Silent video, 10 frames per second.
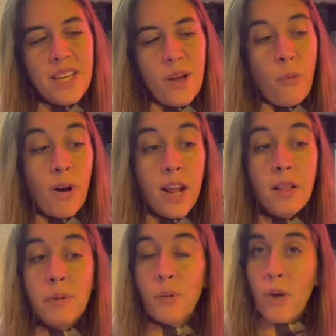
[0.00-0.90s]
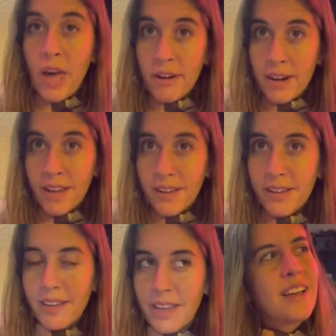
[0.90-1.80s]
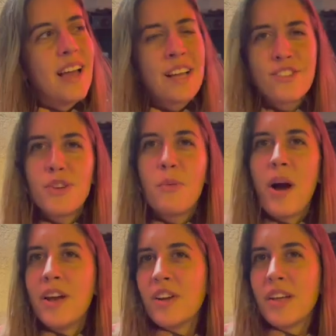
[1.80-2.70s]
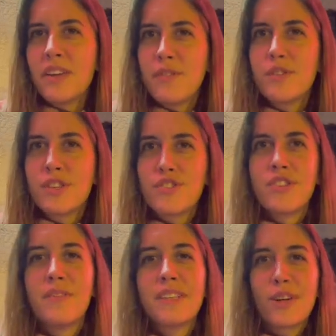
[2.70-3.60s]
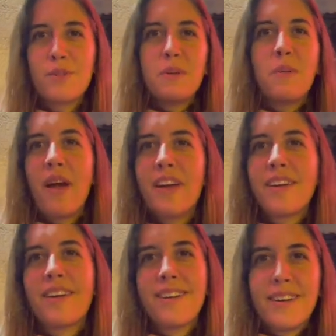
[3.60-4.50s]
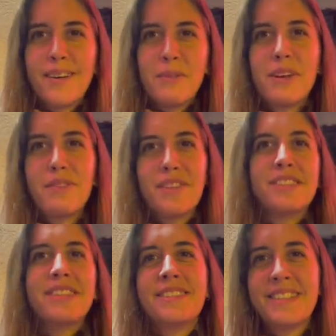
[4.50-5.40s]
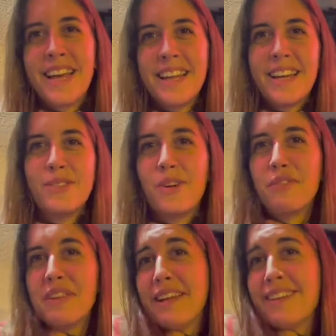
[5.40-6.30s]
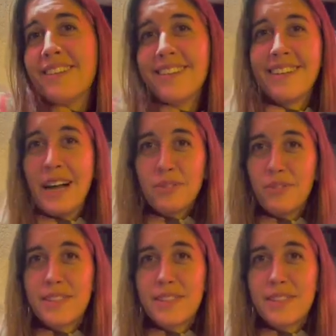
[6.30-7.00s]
What I'll be wearing, actually, why not? I think for such an event I could be wearing one of the Diana d'Orville outfits.